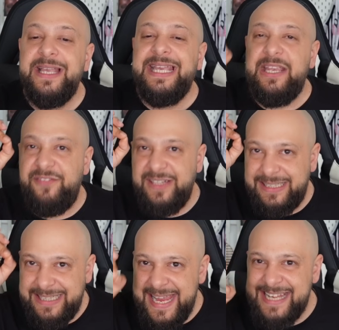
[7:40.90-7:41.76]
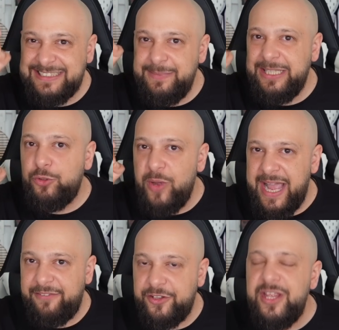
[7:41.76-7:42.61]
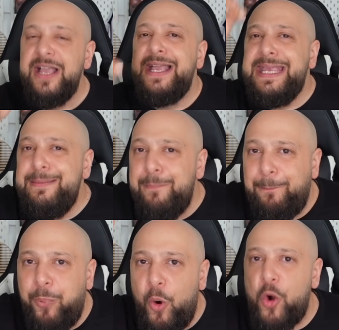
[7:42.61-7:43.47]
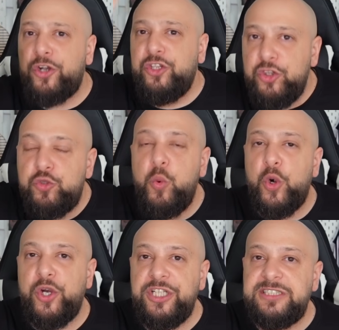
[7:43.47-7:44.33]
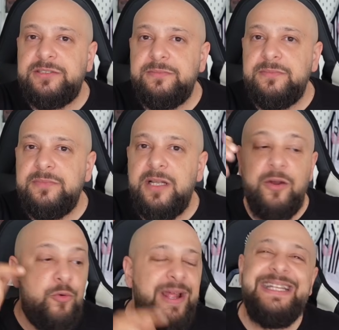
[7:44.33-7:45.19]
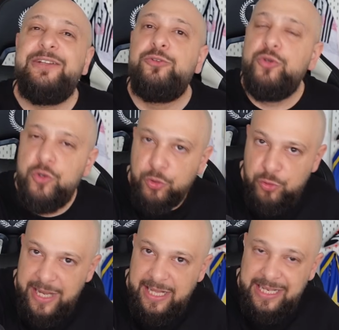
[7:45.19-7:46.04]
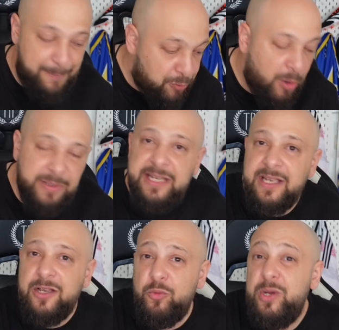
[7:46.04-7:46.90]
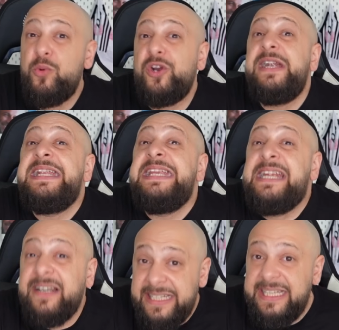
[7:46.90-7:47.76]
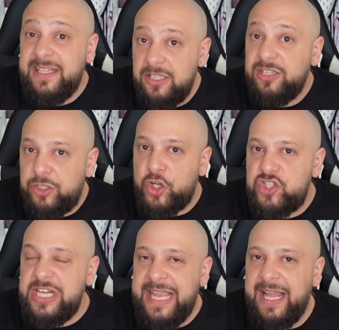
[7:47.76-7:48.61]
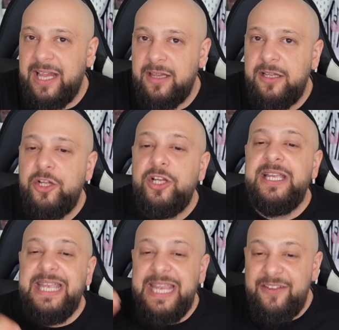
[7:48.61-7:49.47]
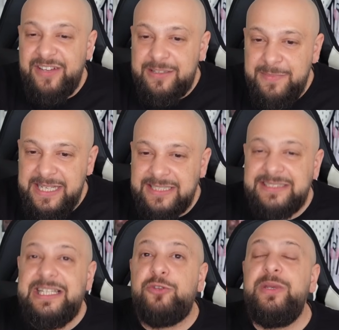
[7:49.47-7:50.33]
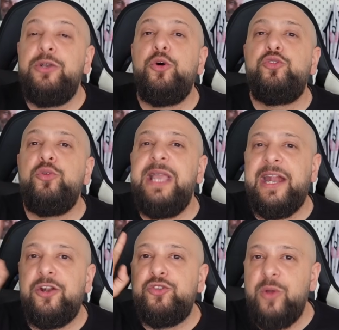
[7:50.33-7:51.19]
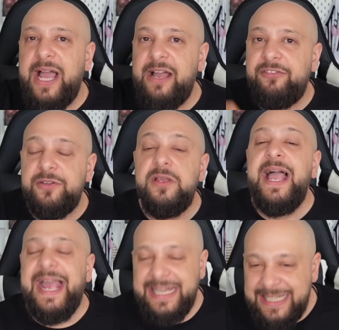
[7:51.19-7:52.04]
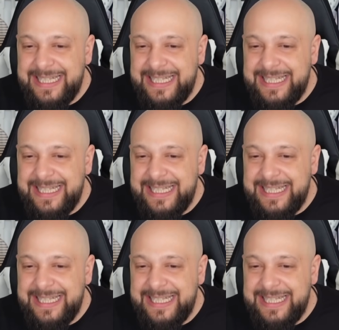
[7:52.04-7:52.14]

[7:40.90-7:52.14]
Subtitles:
if it takes me to heaven. Important words. Ready to go to hell. And probably we were nearly touching hell if it means that we go together to heaven. And he